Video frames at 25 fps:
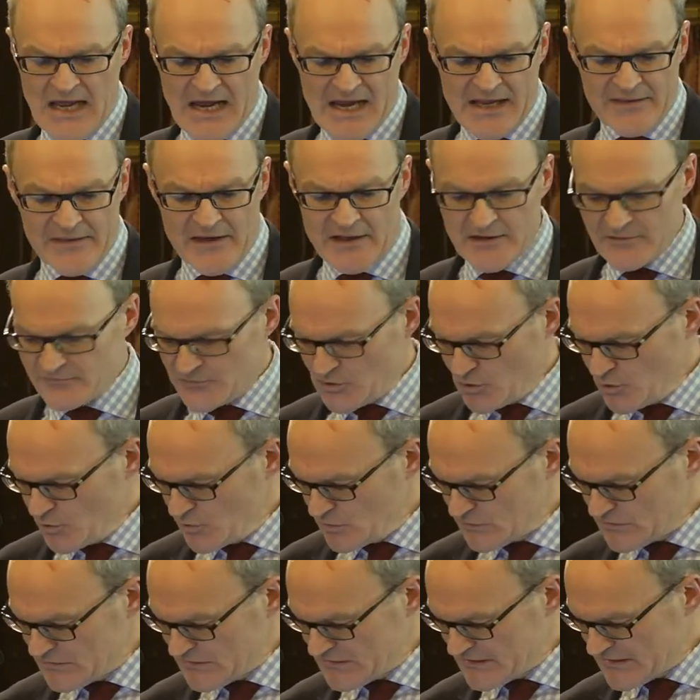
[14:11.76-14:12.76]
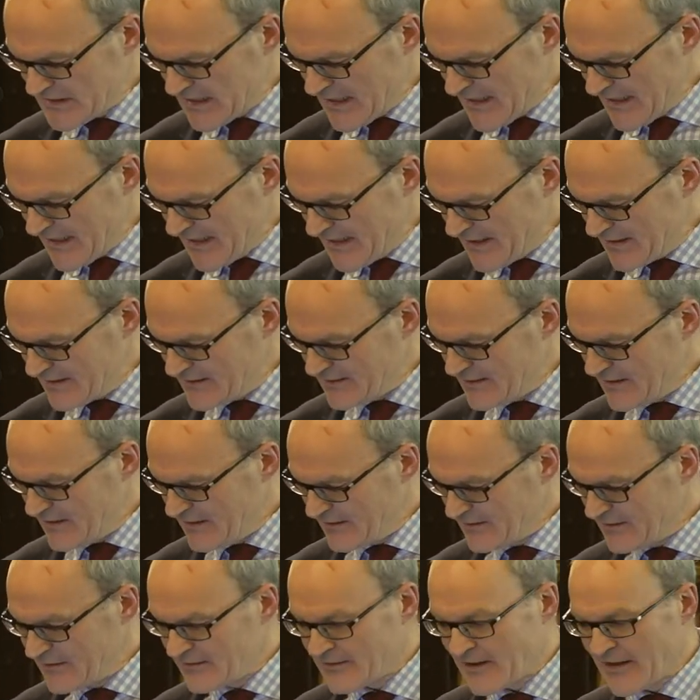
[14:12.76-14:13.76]
And then, of course,
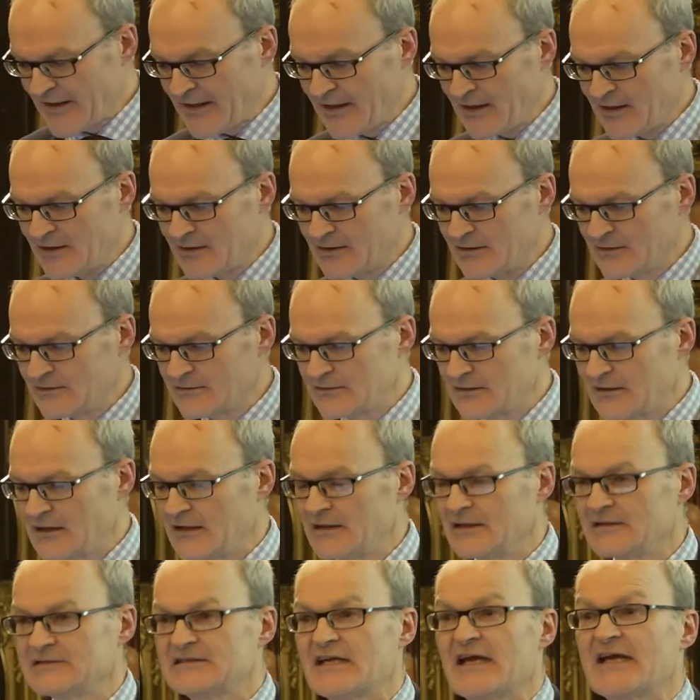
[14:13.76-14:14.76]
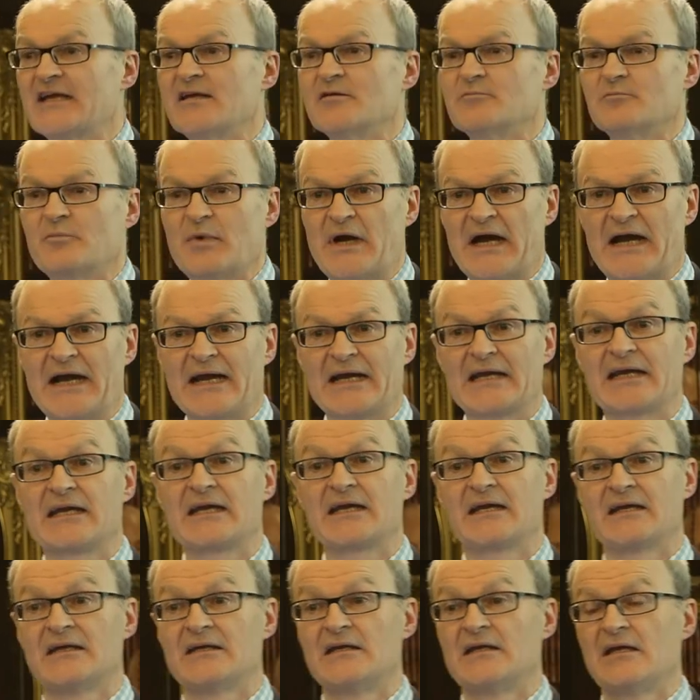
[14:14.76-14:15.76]
they are taken back
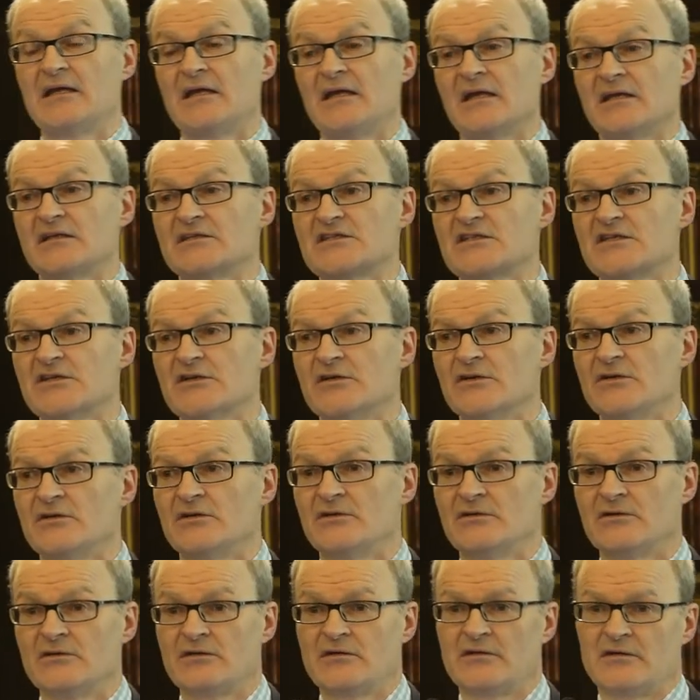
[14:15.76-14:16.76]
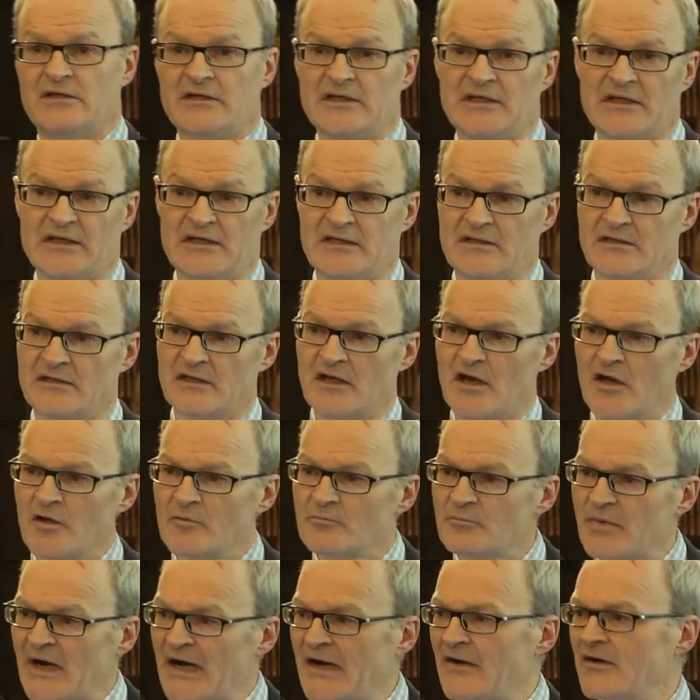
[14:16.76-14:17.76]
to the
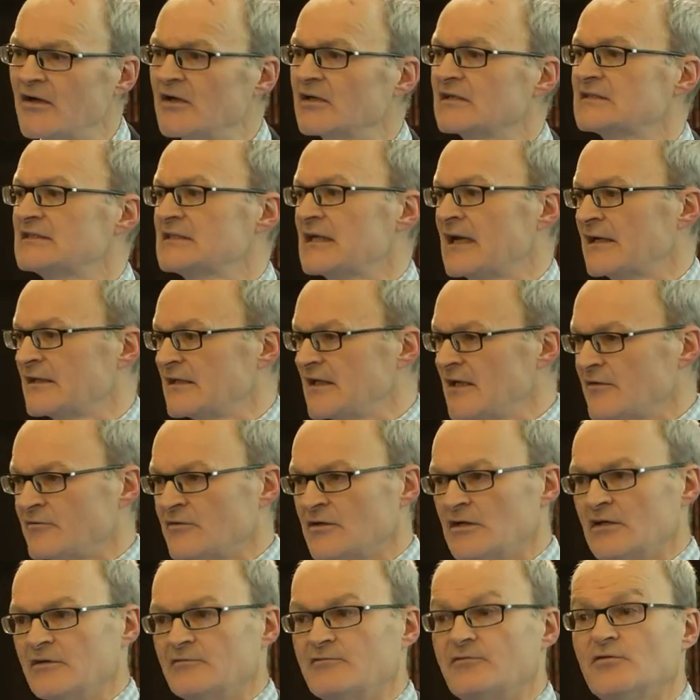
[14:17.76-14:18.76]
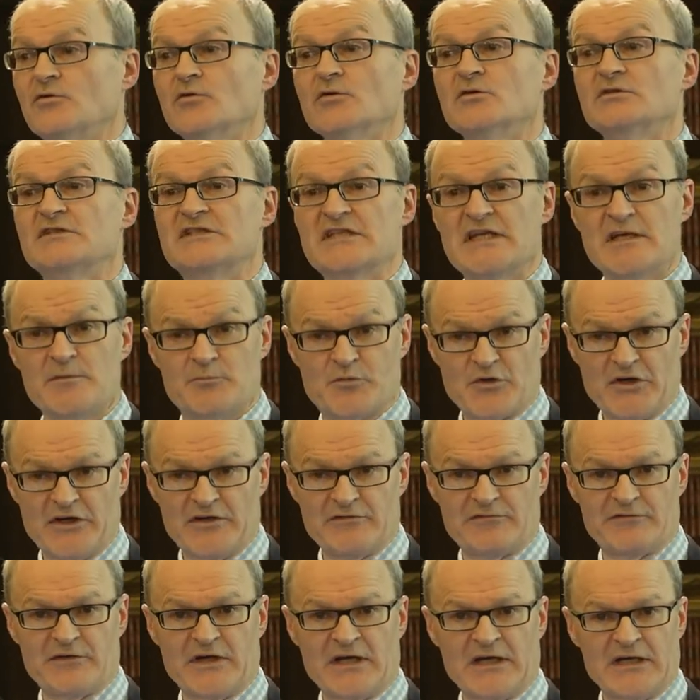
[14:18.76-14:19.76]
home barracks and given a full
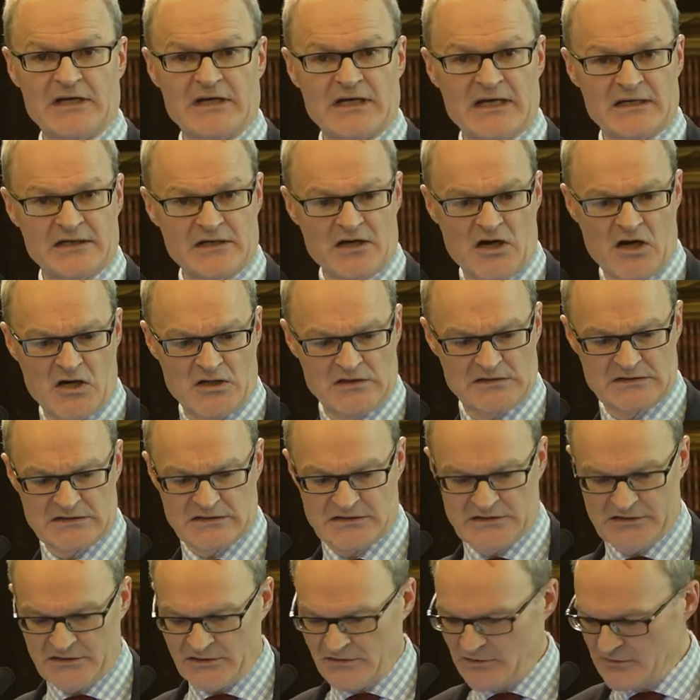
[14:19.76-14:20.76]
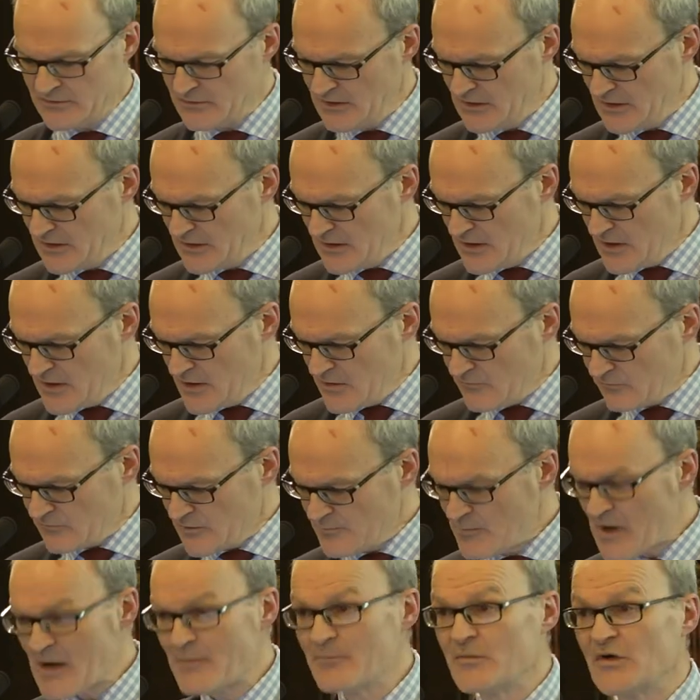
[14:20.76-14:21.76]
debriefing and asked to
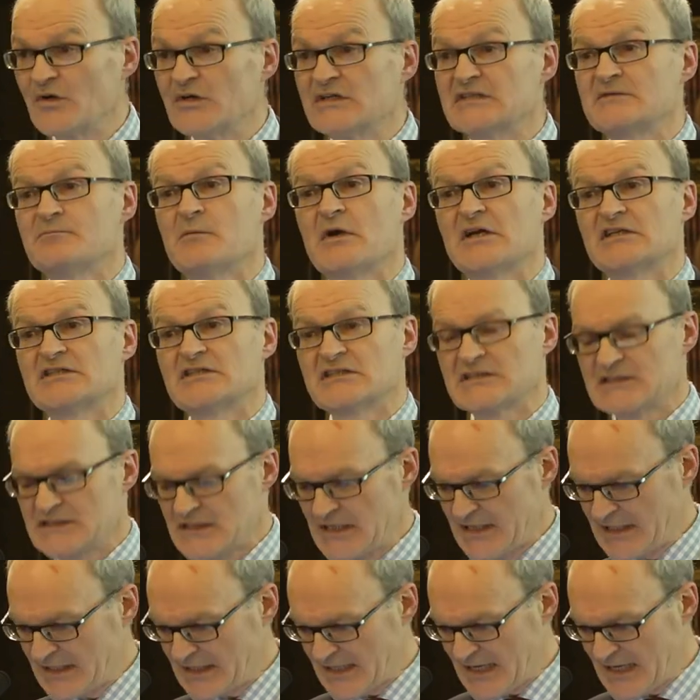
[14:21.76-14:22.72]
remember as much as they